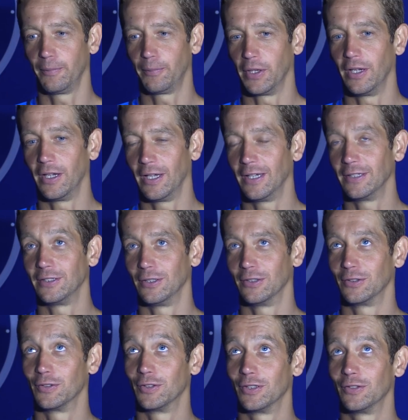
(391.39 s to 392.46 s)
But as a
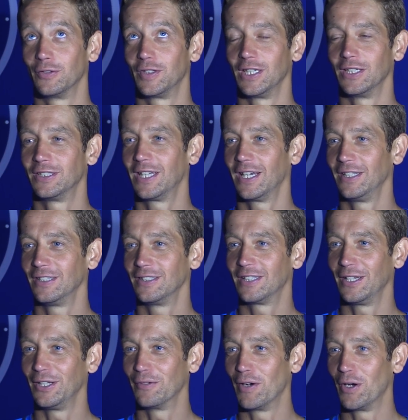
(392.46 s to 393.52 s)

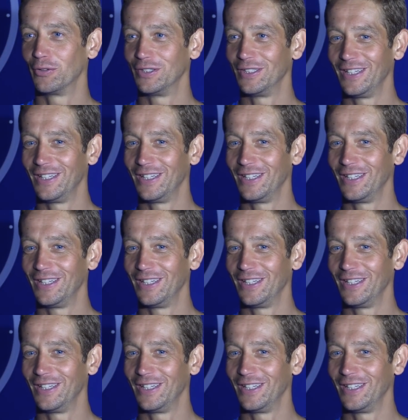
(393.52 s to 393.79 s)
10-year-old,